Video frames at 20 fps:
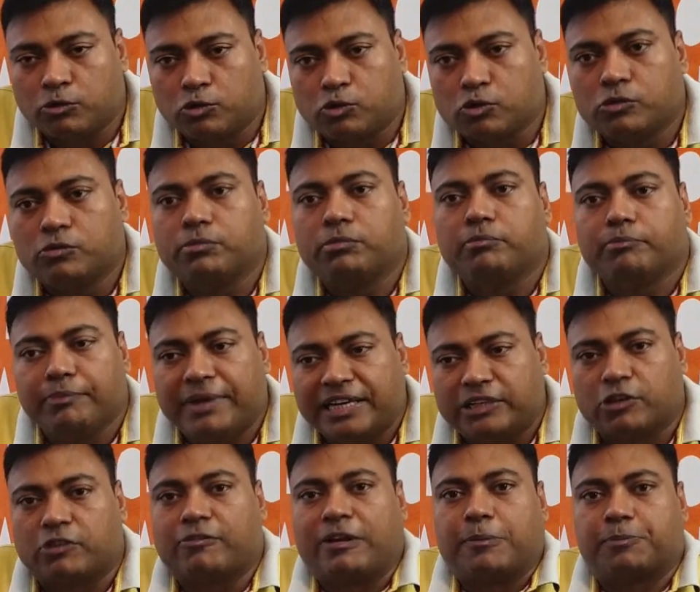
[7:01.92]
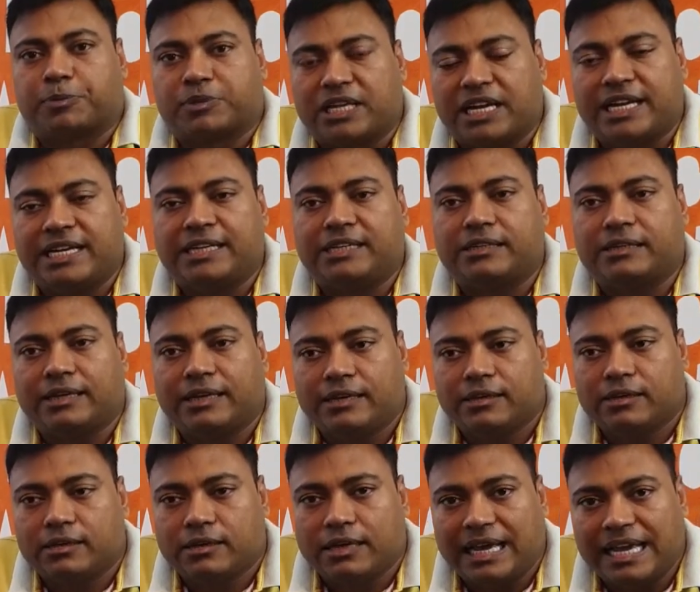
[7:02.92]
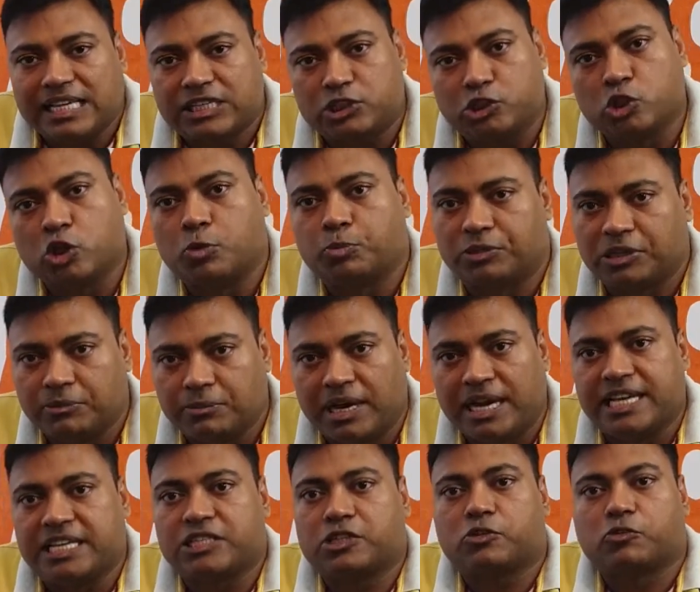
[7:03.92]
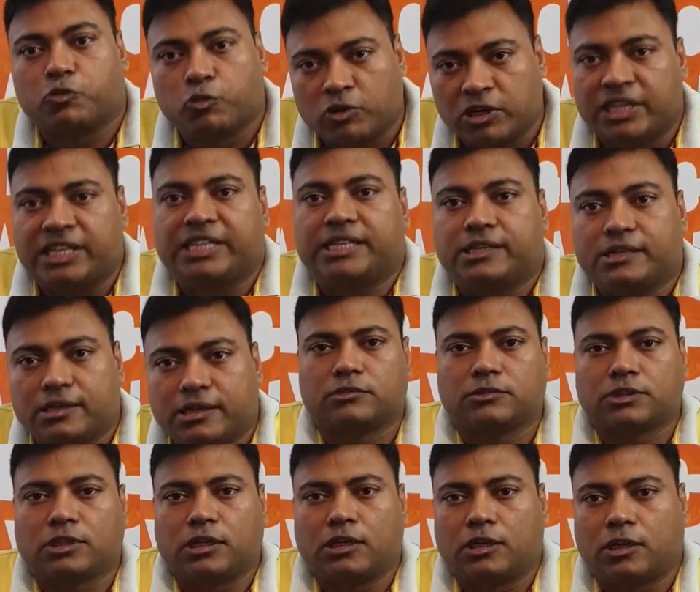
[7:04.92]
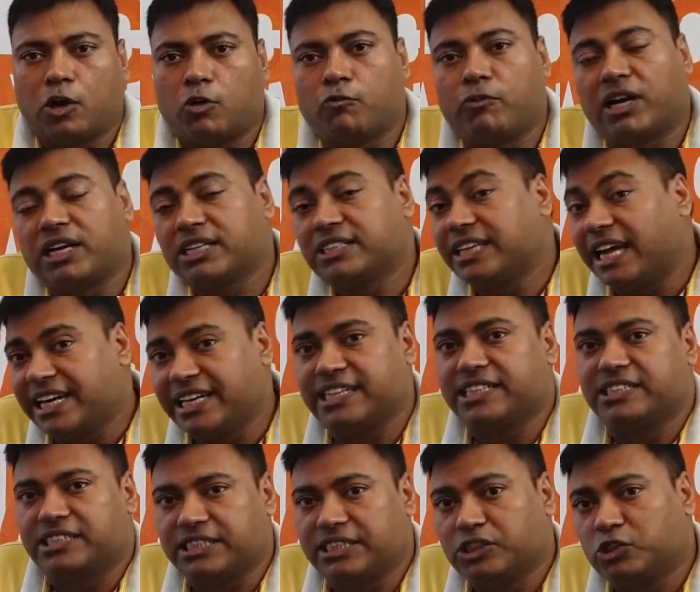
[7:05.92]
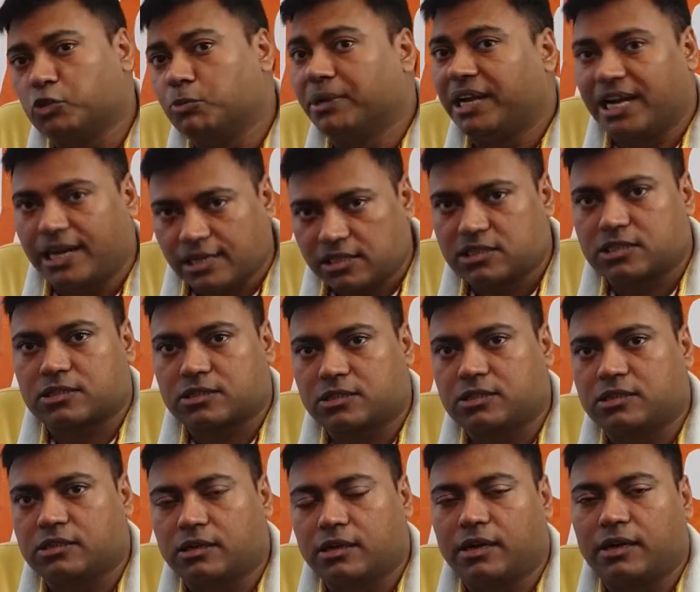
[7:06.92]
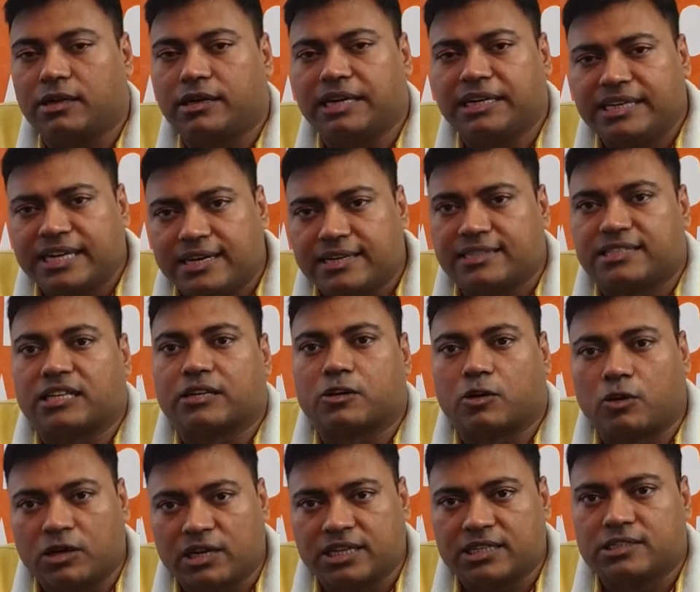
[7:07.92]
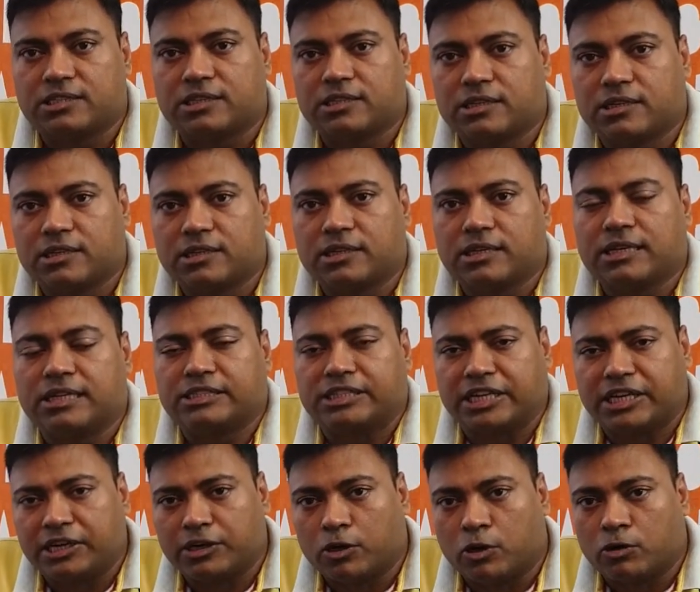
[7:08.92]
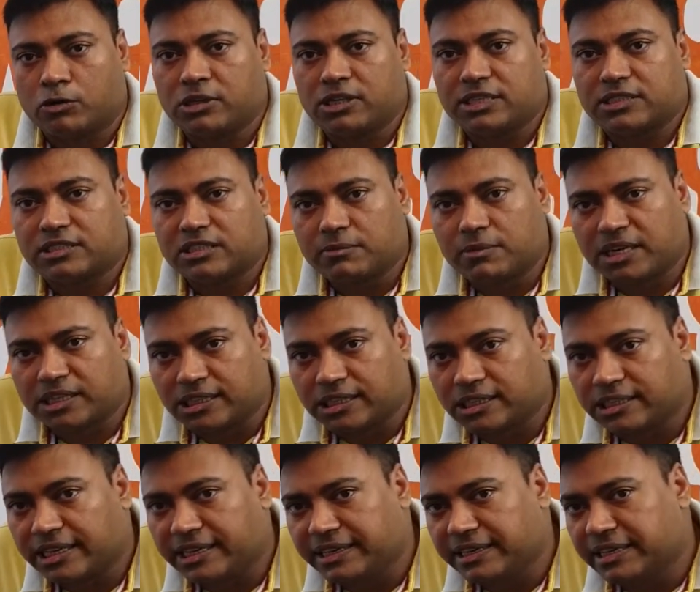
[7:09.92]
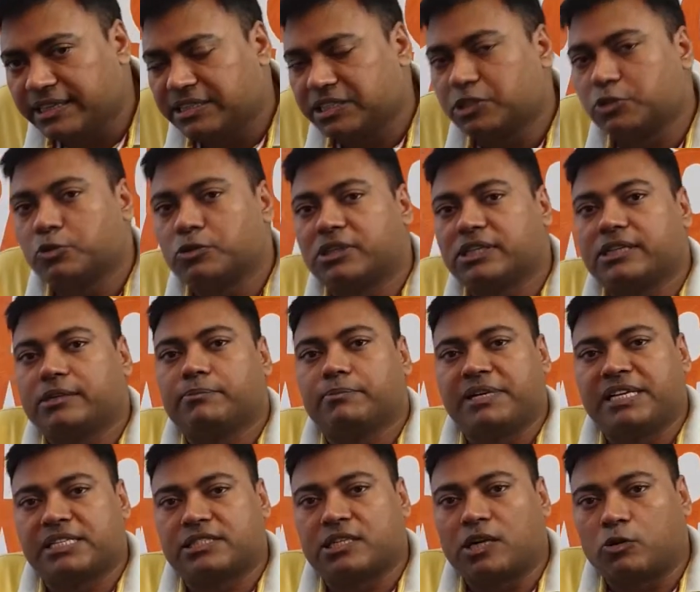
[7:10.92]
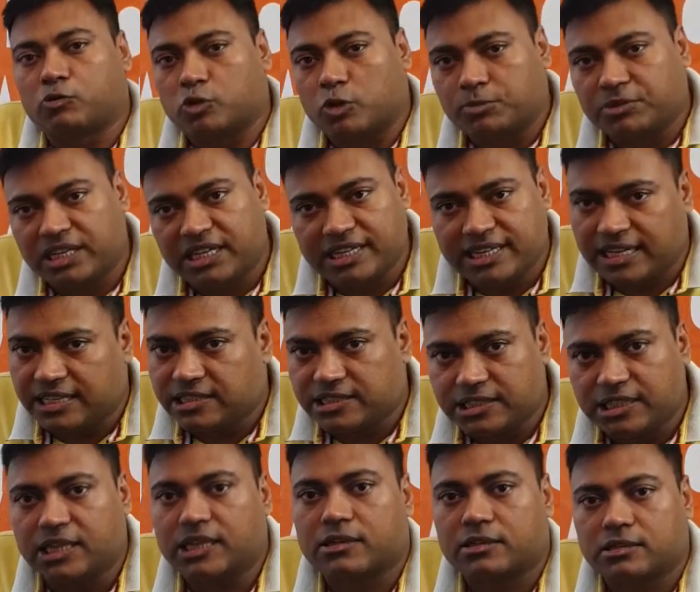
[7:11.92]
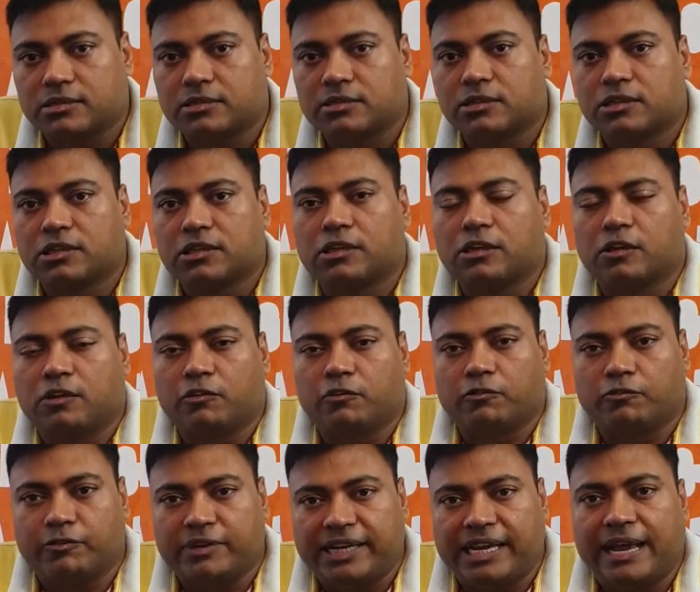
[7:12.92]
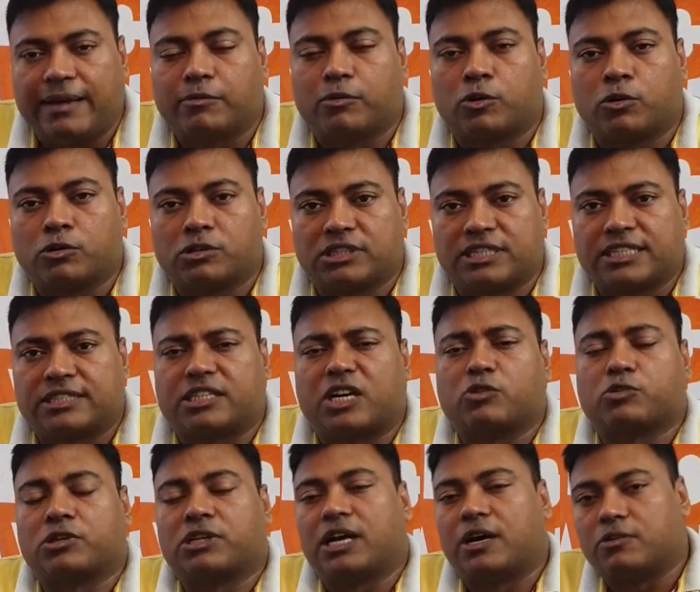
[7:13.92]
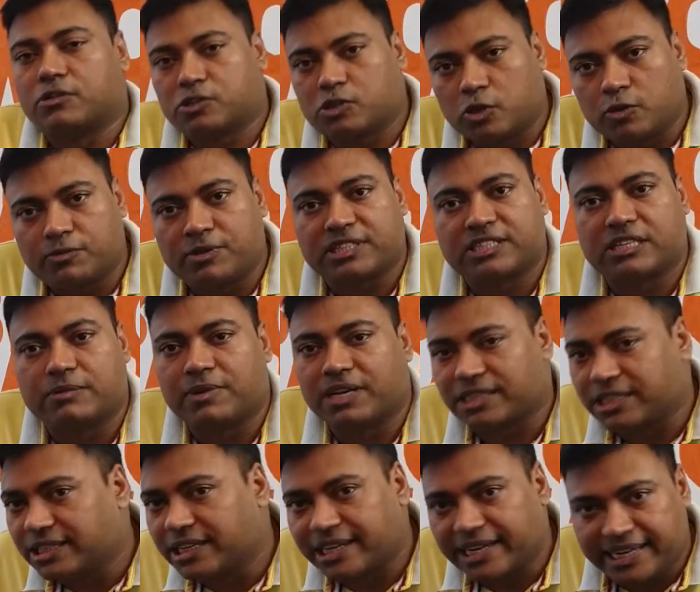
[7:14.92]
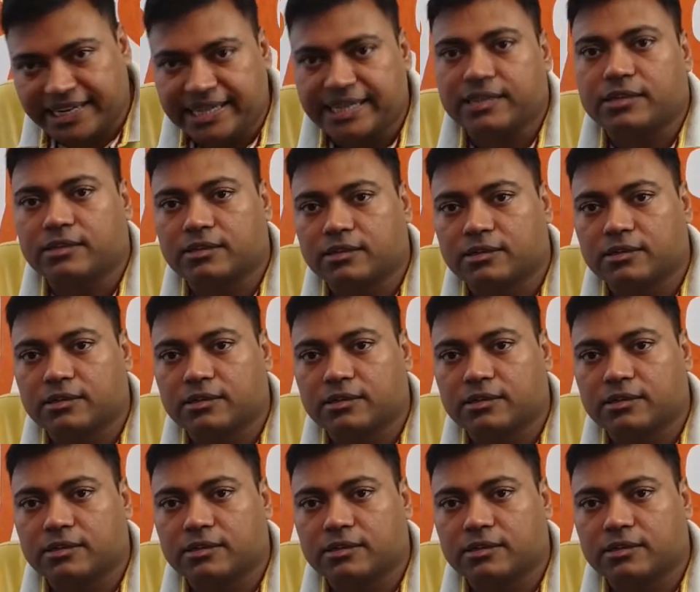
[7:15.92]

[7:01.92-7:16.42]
to make your website SEO optimized fully. Now what is IDC, you may ask? India Digital College, it's a renowned digital marketing training institute based out of Delhi NCR. We have about 6,000 hours of digital marketing training,